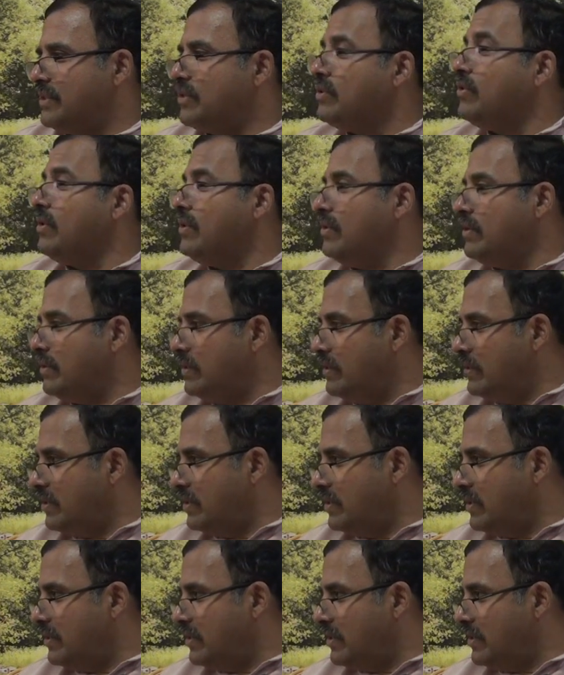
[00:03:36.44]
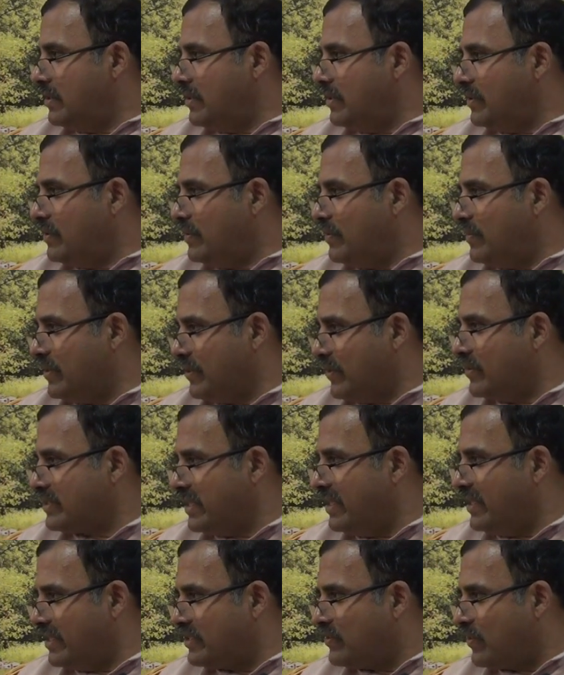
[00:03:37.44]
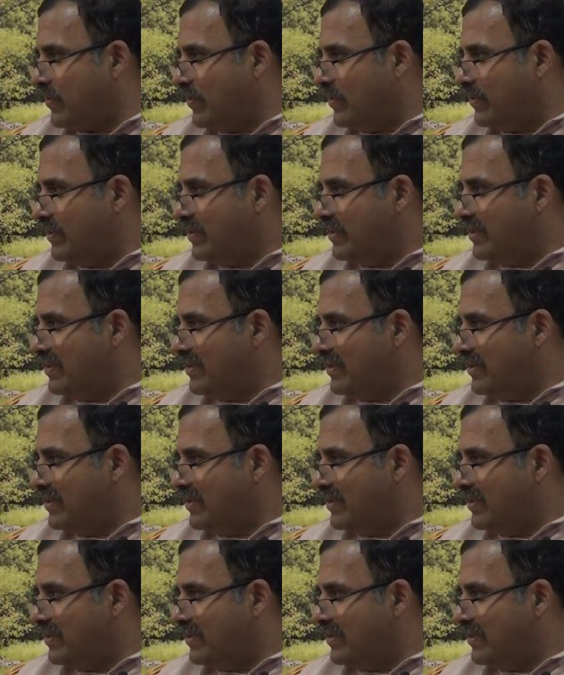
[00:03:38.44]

No? What you are saying is no.